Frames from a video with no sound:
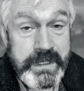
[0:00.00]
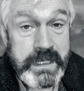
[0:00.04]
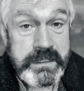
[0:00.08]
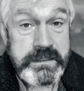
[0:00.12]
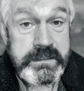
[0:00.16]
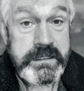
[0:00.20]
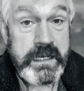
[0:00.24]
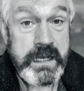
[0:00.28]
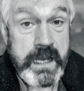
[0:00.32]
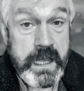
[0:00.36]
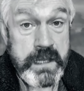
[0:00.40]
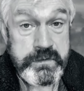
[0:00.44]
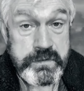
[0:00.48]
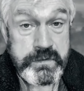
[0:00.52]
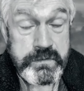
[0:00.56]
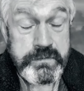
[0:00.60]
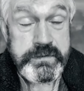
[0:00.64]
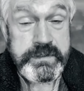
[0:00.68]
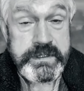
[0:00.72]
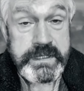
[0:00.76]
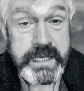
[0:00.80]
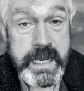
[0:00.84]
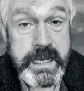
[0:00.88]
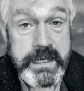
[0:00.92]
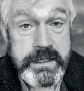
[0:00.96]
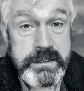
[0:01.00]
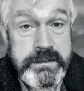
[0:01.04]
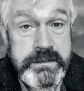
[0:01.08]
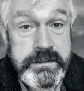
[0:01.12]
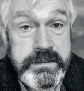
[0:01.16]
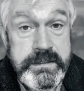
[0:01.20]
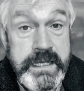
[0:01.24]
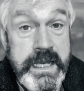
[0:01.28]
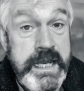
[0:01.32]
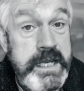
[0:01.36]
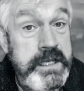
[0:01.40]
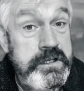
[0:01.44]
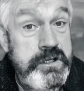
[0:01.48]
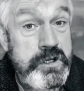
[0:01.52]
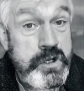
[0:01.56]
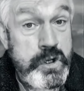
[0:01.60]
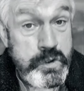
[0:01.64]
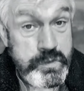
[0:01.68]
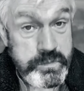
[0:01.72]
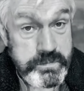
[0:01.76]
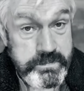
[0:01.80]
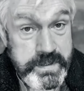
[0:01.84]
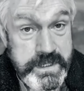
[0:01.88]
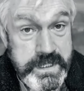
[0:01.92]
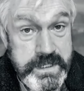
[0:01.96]
As the lotto says, it
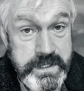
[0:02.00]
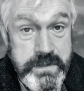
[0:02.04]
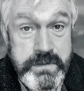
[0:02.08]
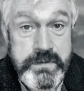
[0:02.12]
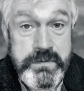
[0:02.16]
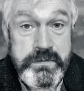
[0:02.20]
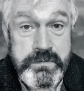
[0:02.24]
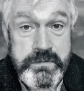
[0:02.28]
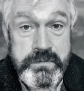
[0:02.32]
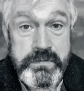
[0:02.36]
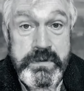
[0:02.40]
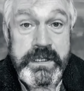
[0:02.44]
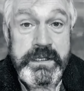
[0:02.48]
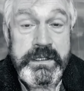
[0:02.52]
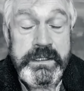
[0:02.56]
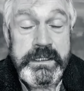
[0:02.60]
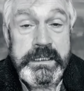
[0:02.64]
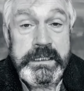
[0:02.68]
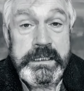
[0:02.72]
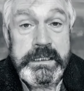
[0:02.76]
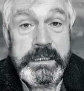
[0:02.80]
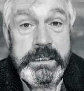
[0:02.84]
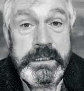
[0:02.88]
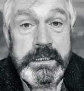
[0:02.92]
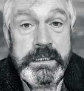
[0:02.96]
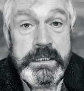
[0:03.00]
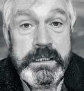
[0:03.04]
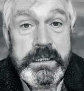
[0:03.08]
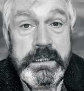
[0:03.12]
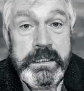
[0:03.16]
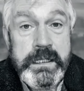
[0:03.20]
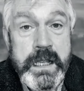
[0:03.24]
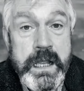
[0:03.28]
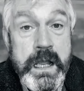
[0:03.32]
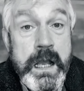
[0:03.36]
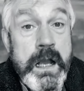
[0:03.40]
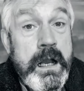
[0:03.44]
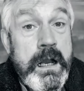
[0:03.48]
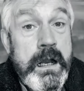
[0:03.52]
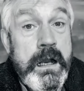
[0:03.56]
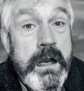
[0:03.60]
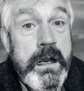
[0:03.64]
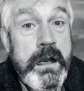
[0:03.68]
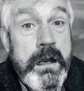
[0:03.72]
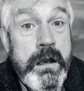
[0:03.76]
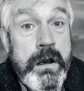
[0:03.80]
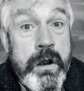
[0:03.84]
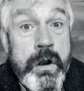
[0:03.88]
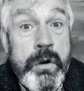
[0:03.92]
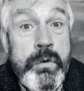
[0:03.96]
could be you.
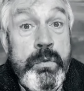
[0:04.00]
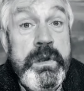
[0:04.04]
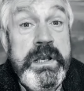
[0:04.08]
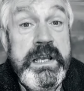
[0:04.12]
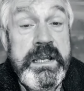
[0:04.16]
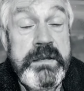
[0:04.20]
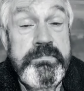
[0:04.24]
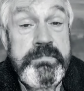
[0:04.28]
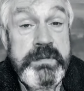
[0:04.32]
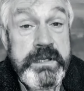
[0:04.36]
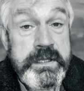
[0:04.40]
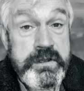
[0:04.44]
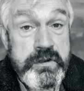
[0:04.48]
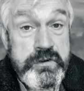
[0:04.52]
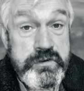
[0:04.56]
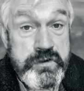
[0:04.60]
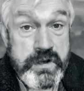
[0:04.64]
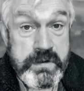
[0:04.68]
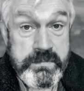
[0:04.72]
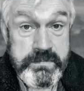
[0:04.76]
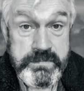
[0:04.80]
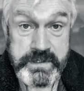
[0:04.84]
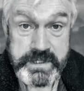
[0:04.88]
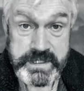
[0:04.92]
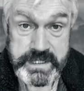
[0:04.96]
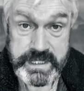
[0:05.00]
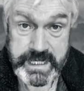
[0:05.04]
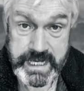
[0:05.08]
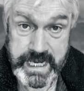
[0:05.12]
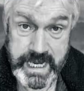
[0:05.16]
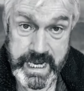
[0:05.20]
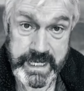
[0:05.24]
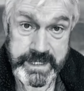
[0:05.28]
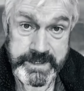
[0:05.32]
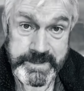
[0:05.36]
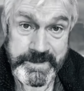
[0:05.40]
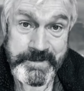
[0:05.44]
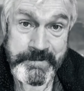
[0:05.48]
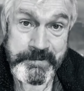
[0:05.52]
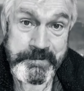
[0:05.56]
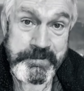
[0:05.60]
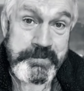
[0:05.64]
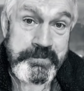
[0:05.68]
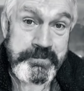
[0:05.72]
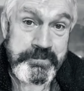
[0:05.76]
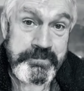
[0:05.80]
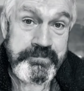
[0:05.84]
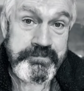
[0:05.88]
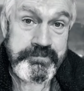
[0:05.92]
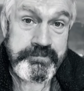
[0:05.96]
Or will it be the Dubs again?
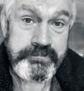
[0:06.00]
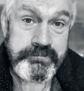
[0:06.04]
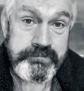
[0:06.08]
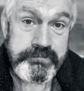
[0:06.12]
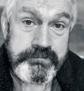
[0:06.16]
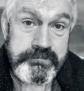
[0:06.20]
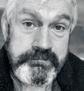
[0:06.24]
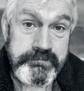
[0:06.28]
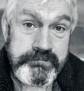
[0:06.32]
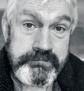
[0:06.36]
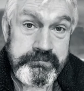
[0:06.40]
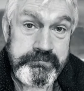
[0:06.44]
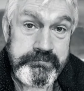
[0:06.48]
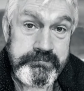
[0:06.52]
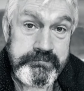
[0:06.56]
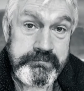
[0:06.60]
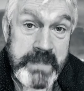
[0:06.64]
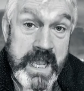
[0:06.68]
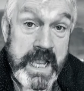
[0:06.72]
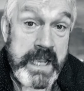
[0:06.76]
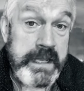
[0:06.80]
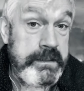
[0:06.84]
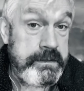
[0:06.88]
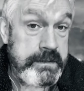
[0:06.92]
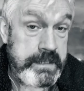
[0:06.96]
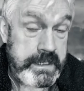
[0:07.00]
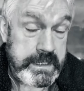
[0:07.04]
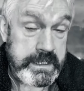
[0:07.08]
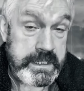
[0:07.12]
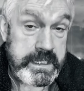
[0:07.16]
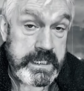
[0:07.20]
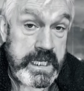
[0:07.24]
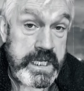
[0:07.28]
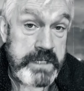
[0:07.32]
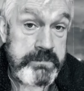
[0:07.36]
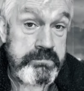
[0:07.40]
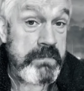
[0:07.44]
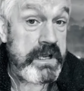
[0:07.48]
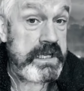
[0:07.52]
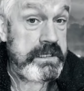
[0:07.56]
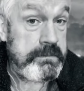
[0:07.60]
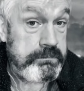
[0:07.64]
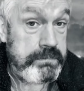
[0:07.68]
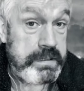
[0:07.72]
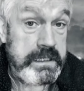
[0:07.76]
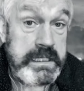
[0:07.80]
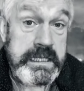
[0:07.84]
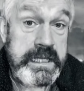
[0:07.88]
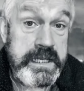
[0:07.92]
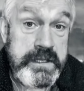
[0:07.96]
I think it might
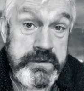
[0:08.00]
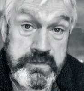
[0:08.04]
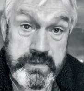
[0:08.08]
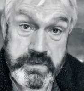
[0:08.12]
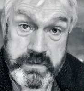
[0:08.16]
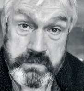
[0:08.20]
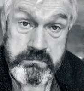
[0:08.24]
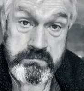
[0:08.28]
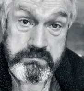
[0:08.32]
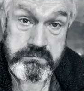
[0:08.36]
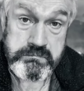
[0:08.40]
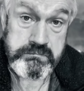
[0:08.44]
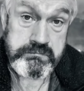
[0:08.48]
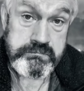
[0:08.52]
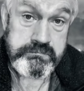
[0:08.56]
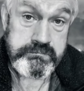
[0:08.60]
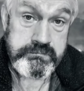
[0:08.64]
be Leitrim.